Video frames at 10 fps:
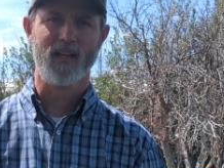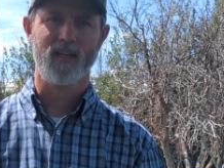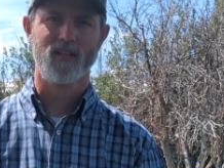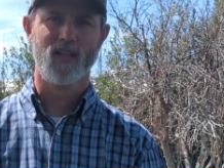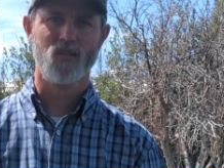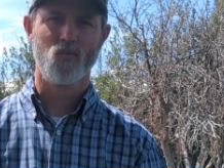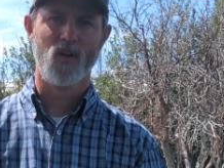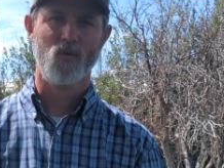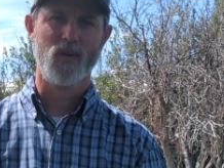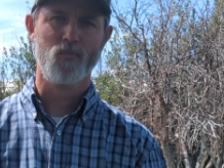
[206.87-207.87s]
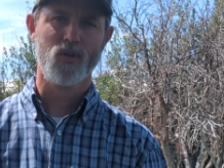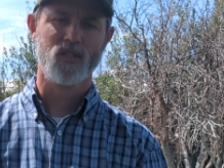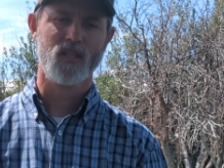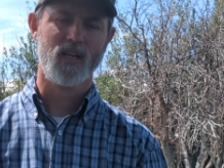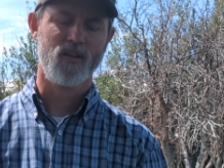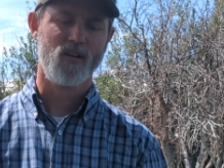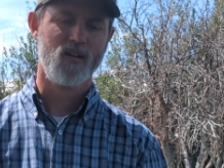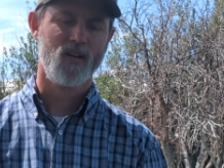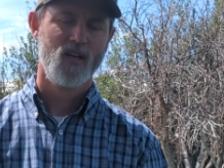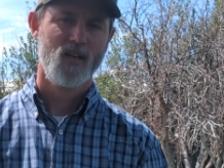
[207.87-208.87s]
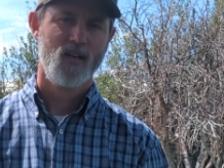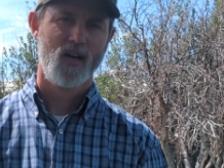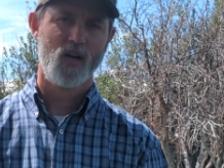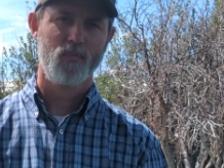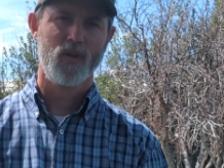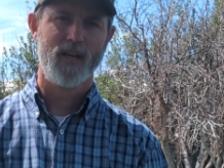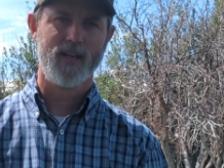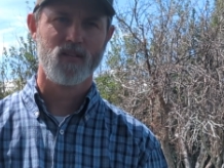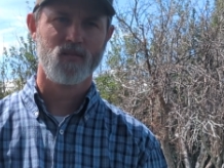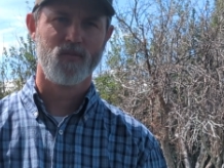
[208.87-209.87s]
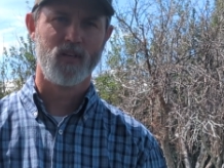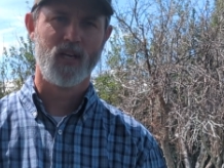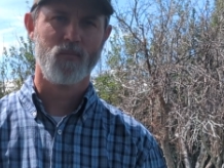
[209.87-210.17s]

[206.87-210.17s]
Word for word: and that's where we put together our plans for the coming